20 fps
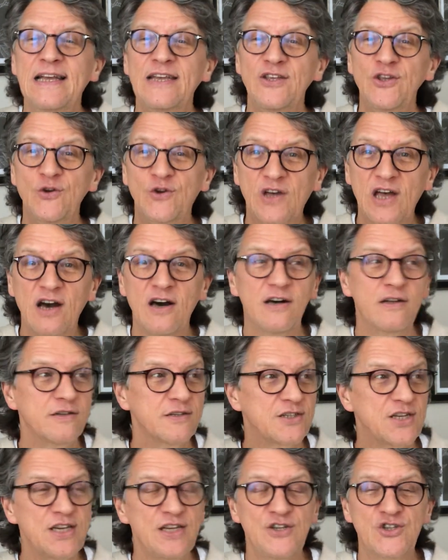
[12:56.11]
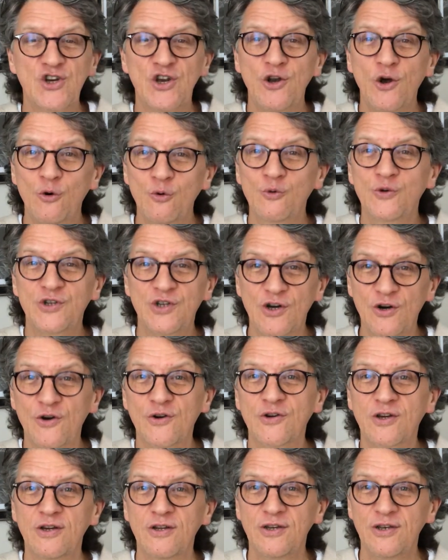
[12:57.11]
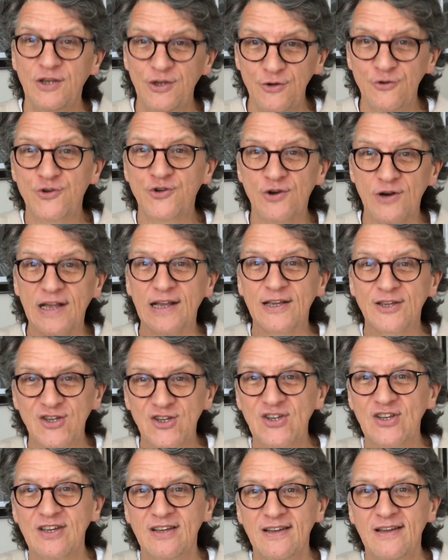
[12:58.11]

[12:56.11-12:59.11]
you can't teach an old dog new tricks.